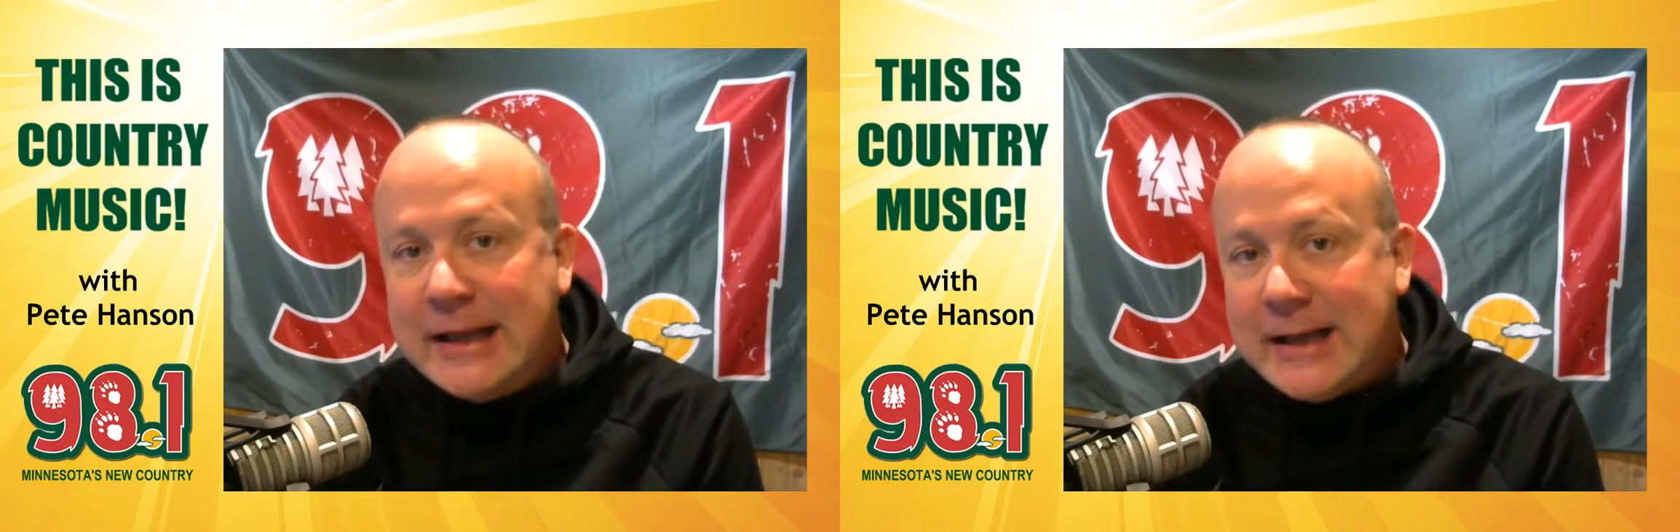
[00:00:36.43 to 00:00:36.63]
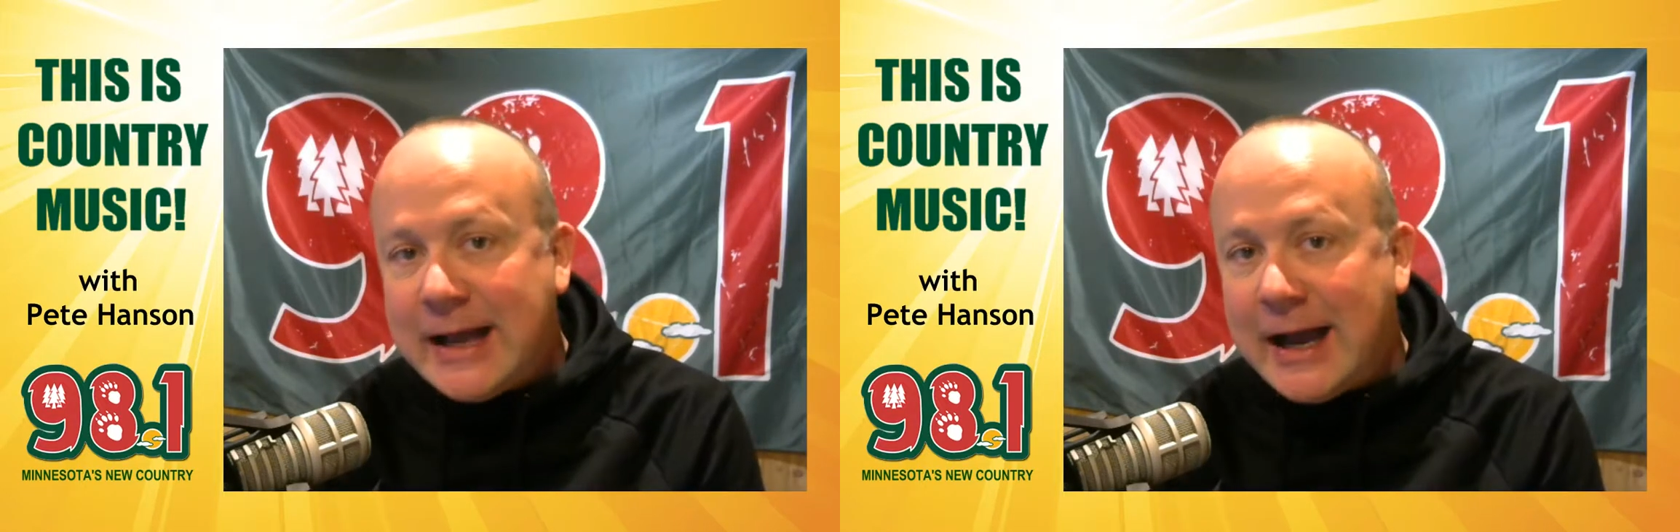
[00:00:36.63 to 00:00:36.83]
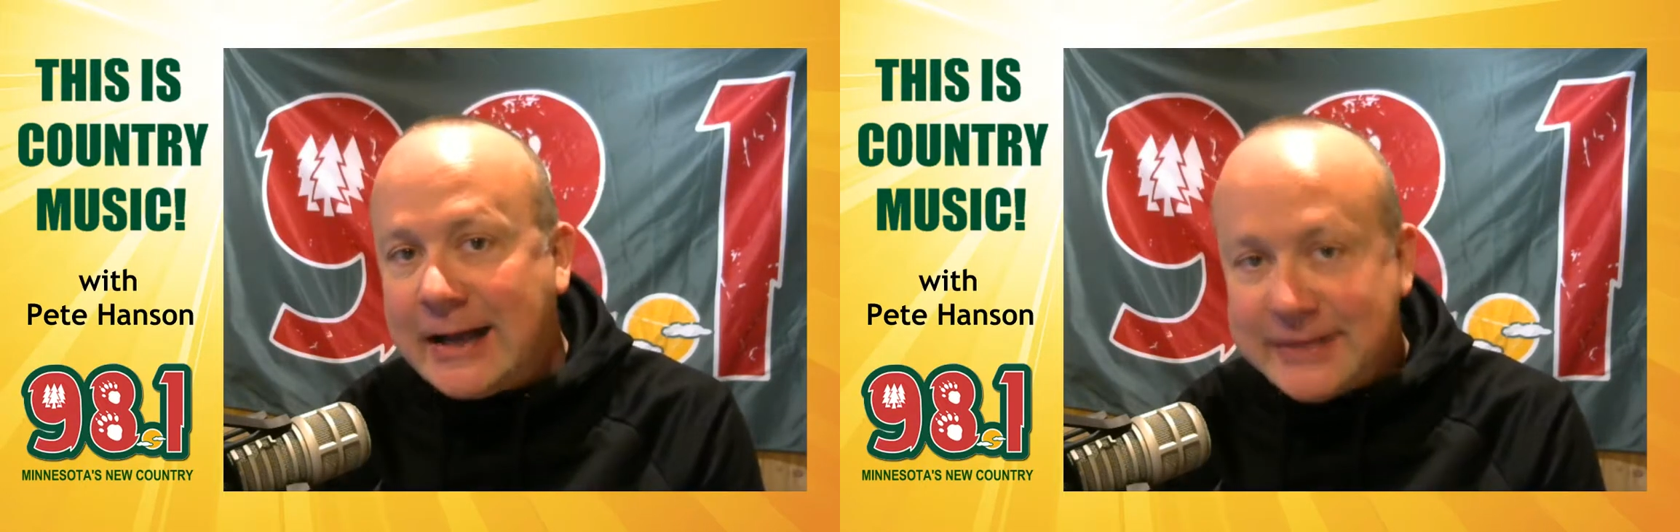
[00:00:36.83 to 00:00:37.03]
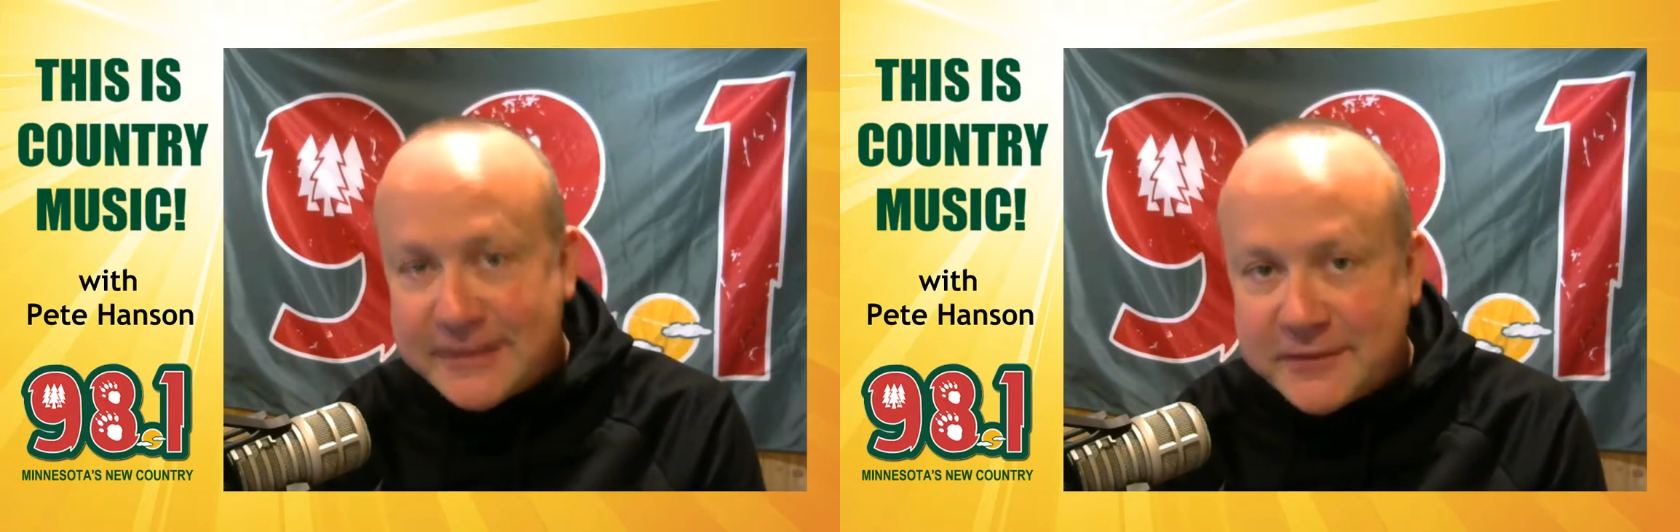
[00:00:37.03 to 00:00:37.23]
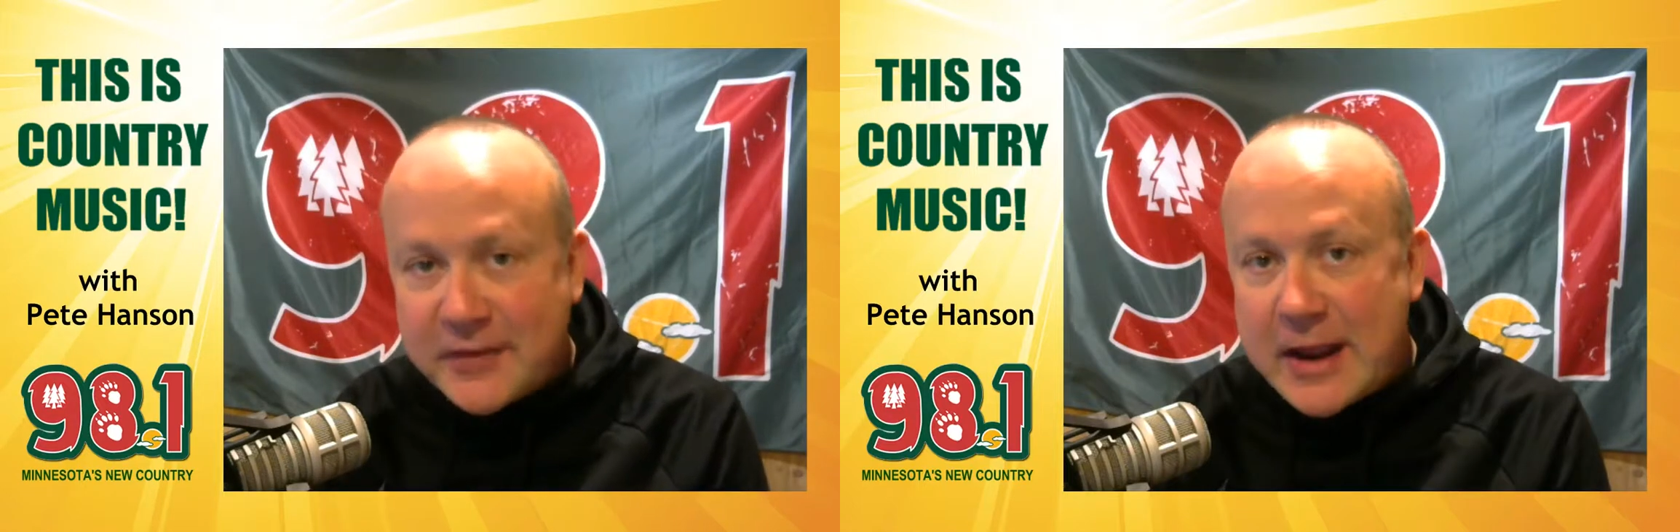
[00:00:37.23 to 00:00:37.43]
uh,
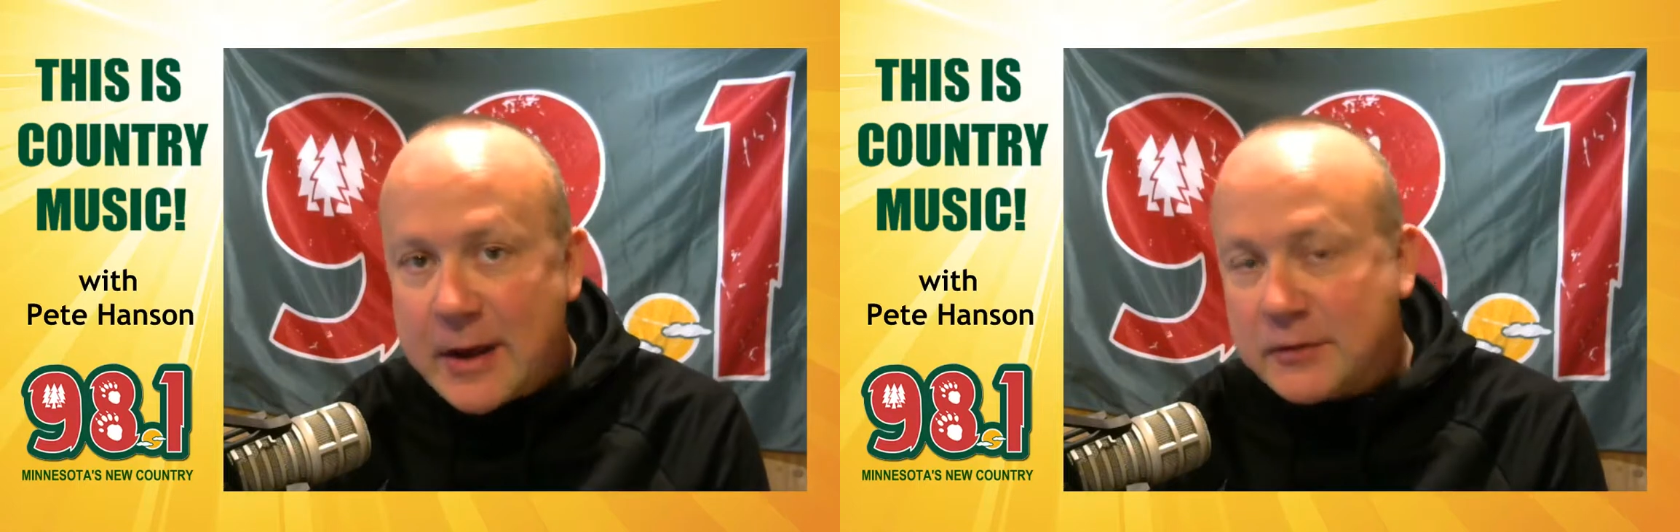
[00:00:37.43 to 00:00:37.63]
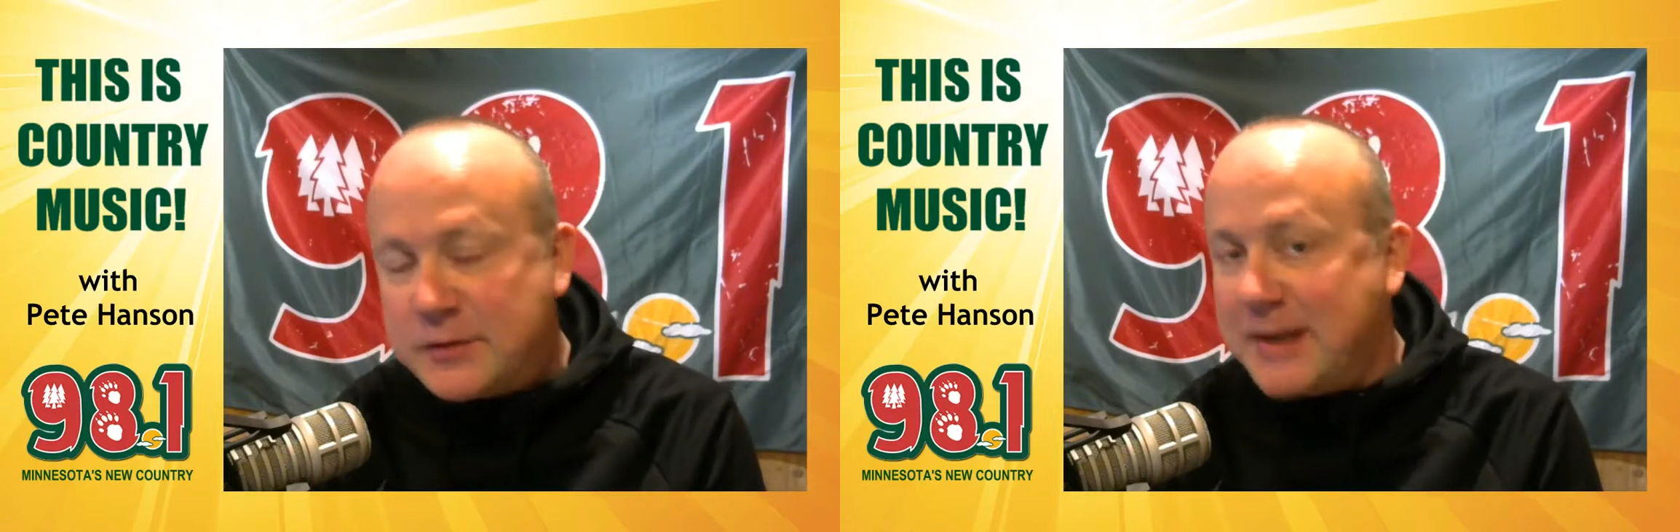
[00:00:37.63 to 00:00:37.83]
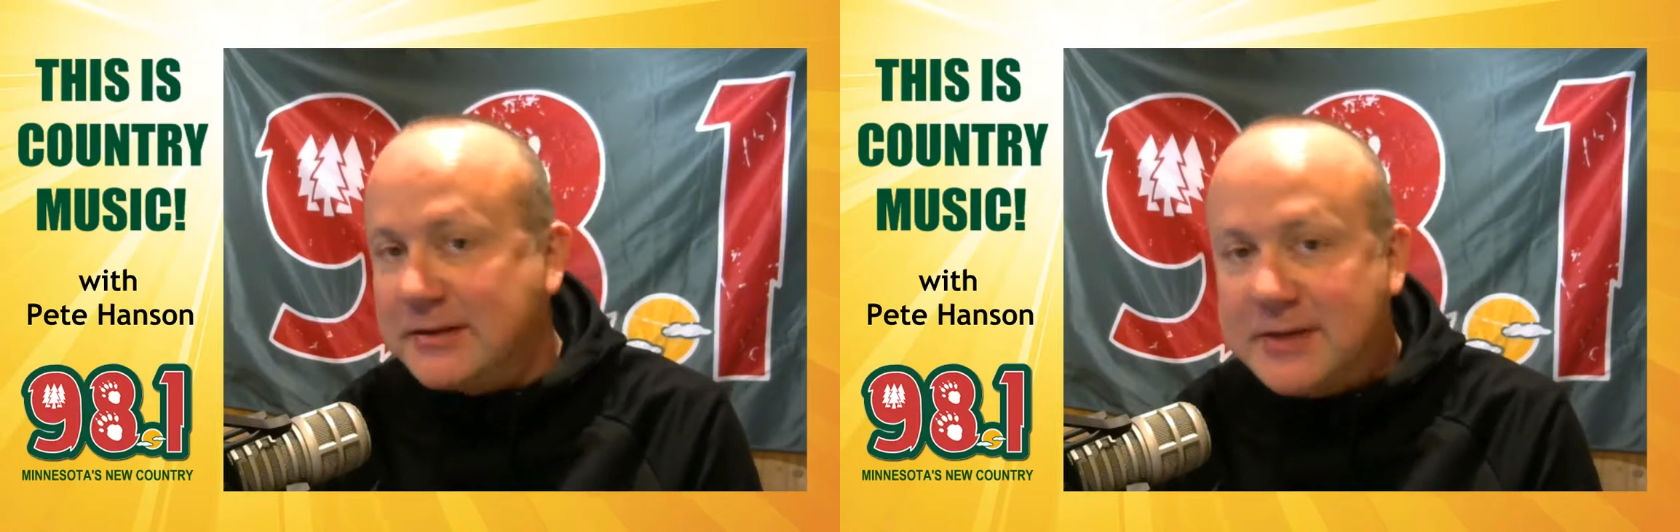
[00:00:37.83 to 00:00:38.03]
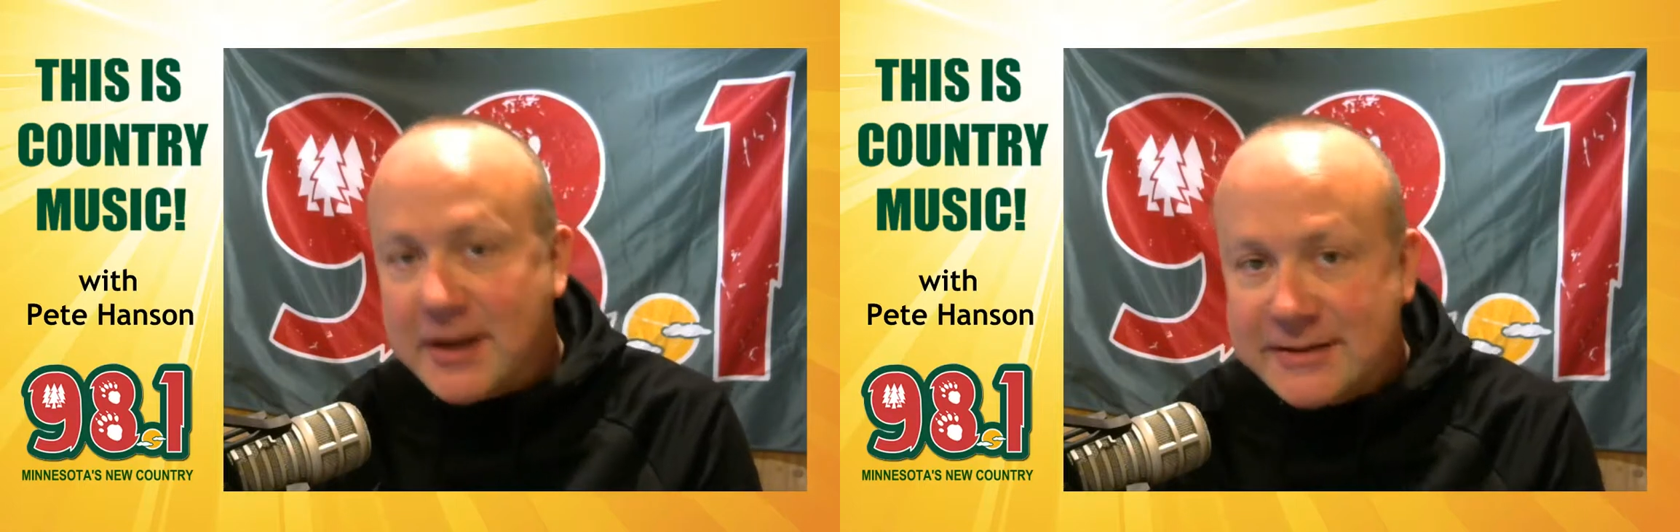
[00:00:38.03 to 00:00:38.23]
lived there, spent a ton of